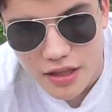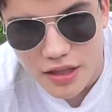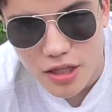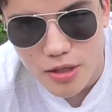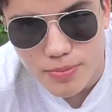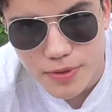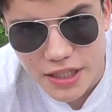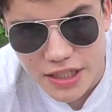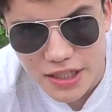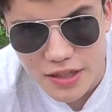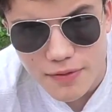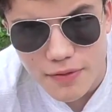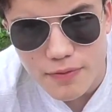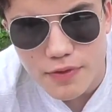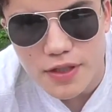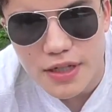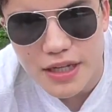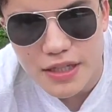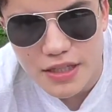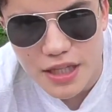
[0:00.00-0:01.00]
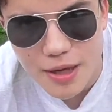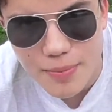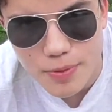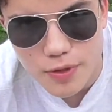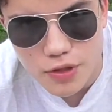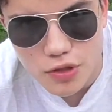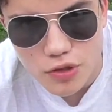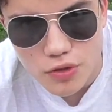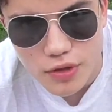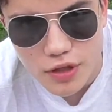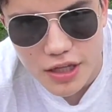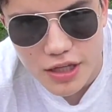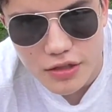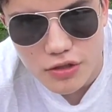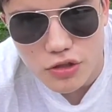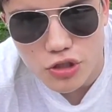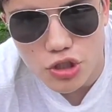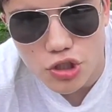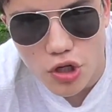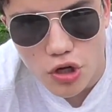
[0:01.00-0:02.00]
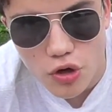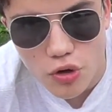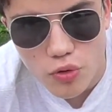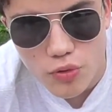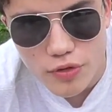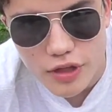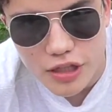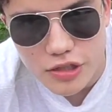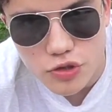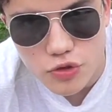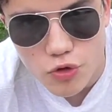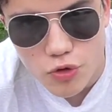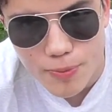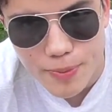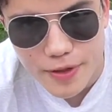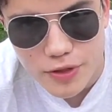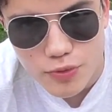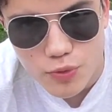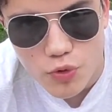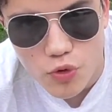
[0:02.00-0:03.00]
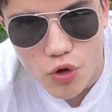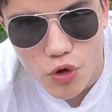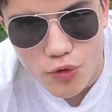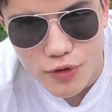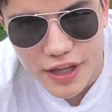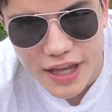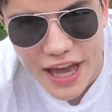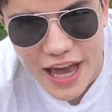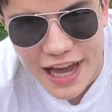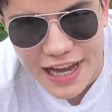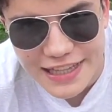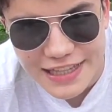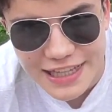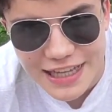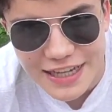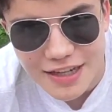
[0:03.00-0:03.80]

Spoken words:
The objective of today's episode is to show that scorpions will only act